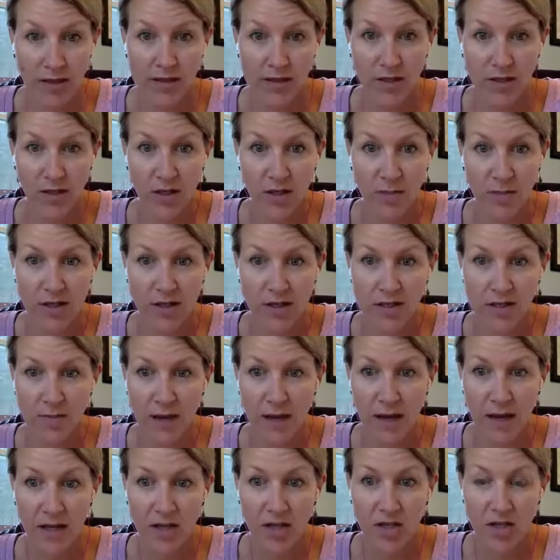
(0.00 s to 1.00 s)
is going to be in
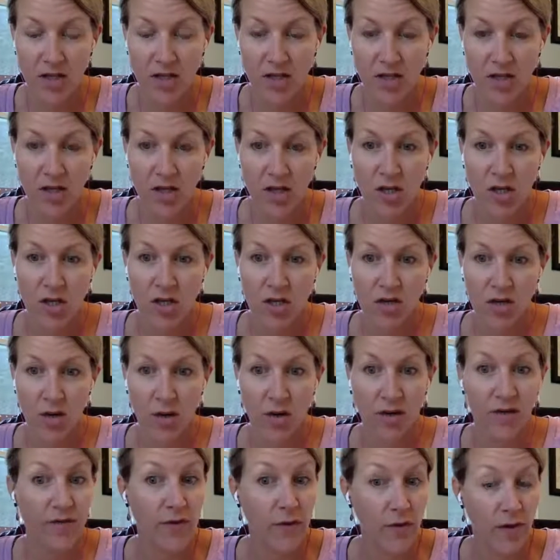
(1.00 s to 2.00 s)
Spanish. So
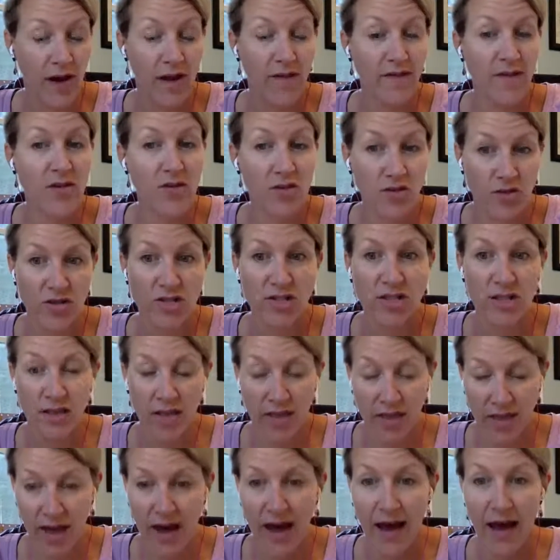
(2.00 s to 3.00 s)
if you have interest in
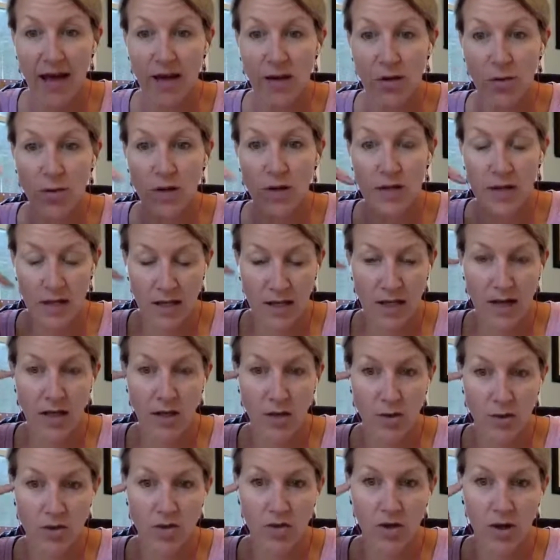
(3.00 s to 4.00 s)
that, we can get you
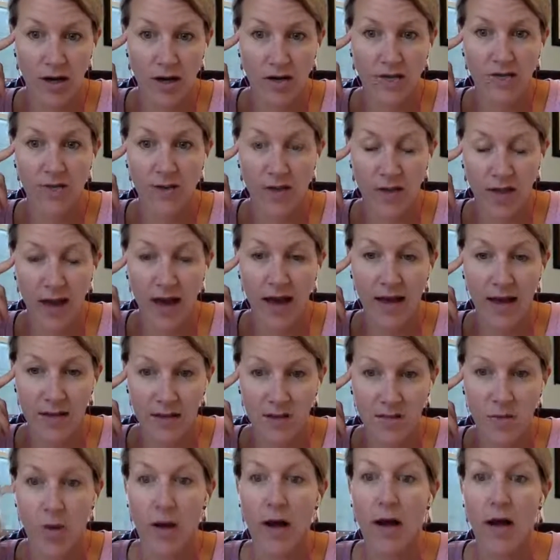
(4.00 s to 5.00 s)
trained for that as
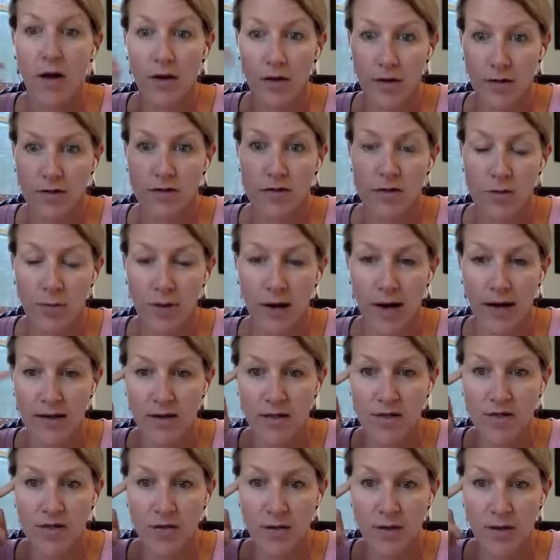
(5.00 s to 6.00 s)
well, to practice
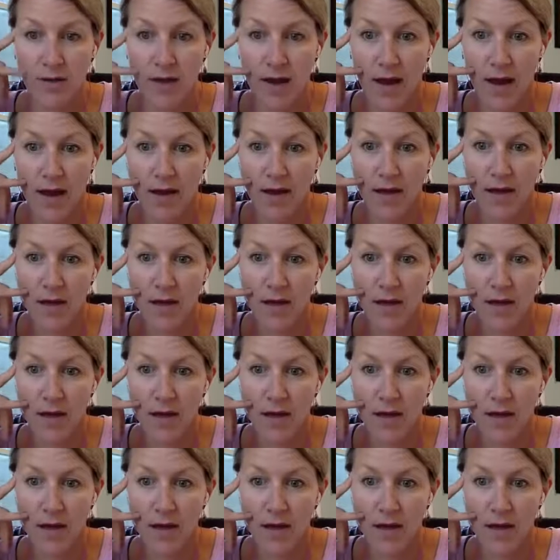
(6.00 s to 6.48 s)
doing that.